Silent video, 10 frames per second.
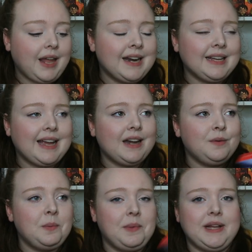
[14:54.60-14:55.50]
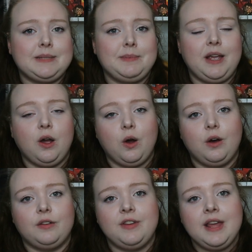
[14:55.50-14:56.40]
And it kind of reminds me
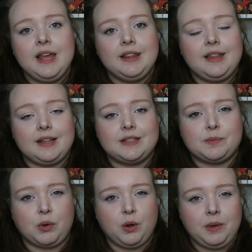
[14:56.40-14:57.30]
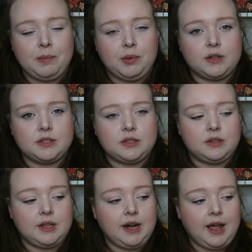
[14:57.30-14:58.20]
of the Alice Broadway books
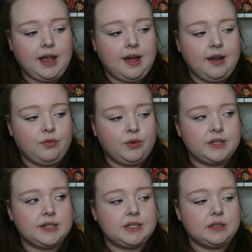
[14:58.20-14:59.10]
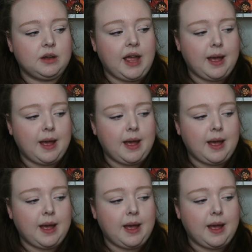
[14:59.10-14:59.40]
that I have, which is